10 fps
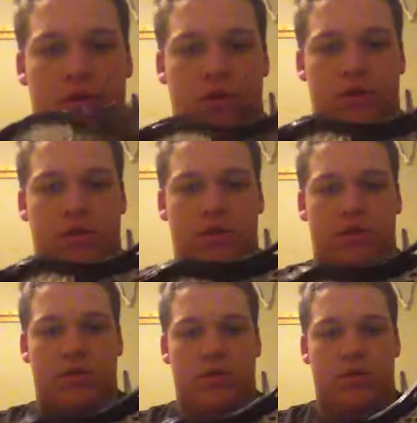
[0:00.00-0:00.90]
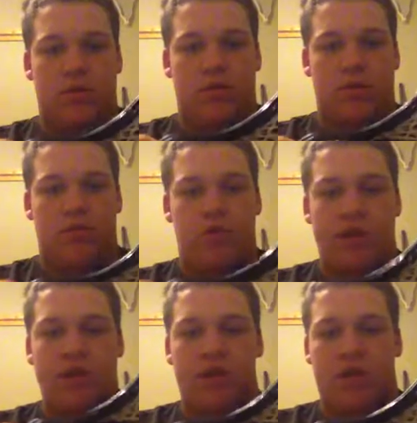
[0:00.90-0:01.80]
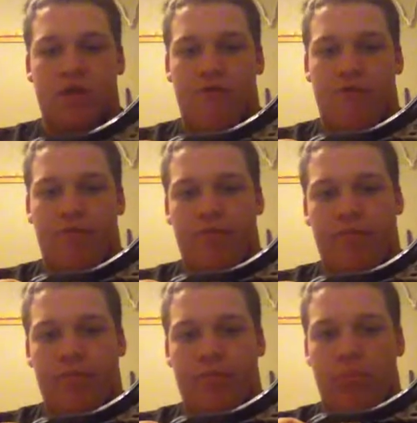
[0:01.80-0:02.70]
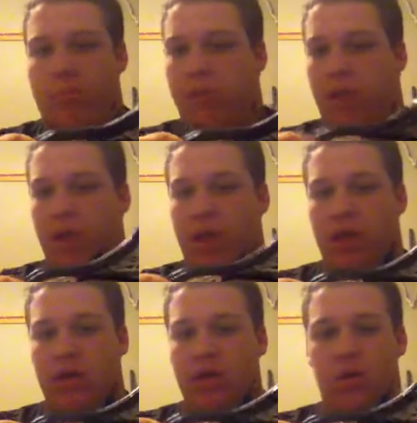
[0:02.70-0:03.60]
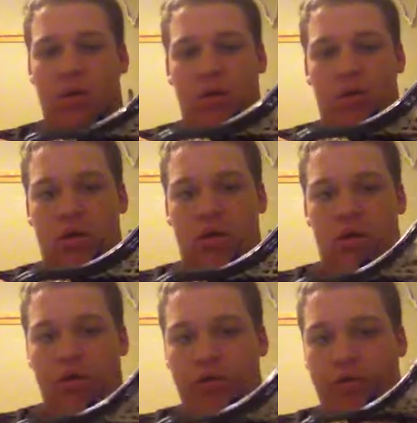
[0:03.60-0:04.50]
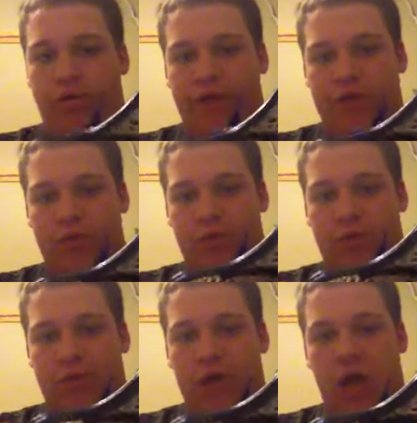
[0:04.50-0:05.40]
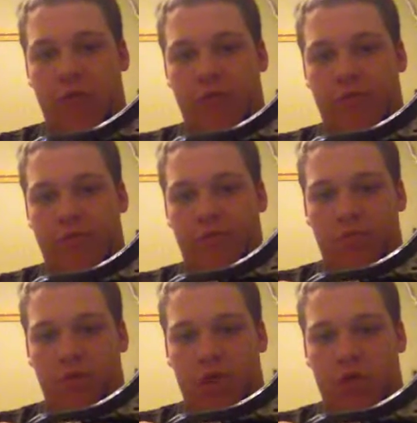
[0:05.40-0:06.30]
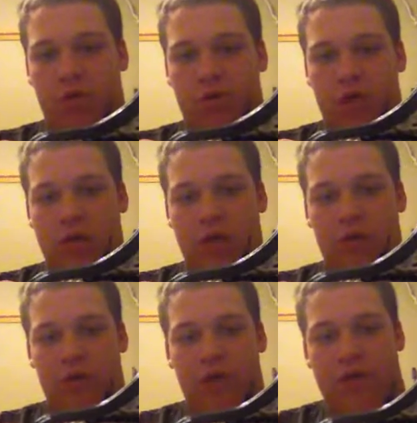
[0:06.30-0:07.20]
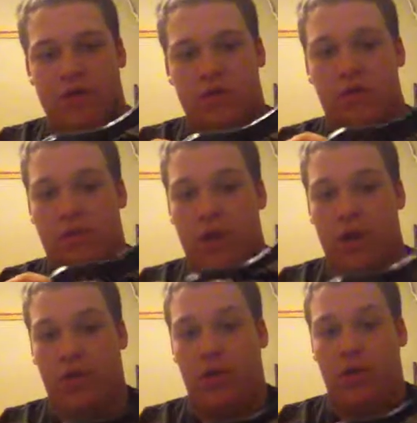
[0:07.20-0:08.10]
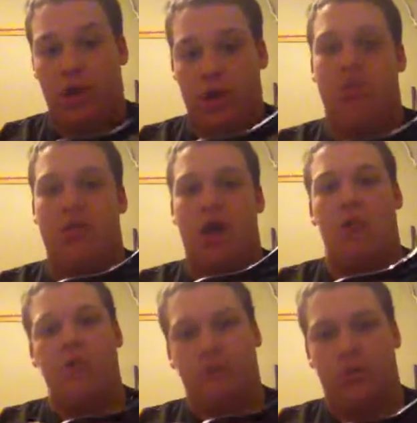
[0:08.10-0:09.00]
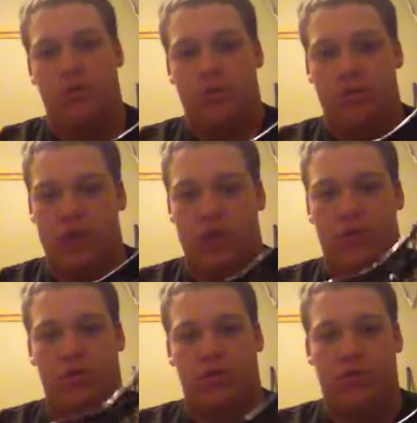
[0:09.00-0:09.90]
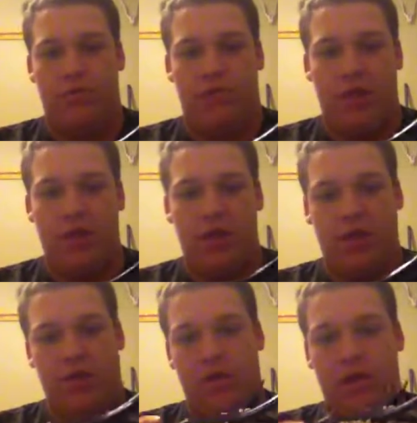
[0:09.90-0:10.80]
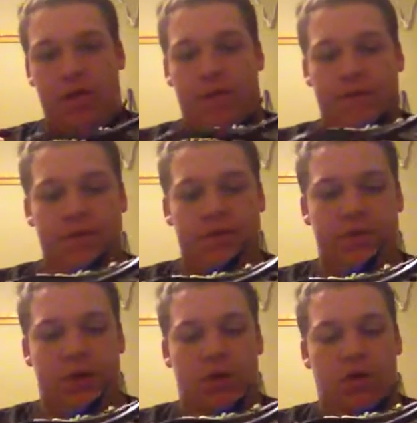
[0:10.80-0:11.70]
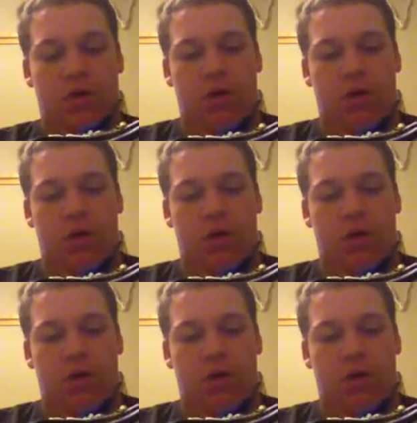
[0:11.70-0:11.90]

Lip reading: because it's pretty stiff, but like a little flexible up top for making your shots a little bit faster if you actually hit the top, which I don't for anything. So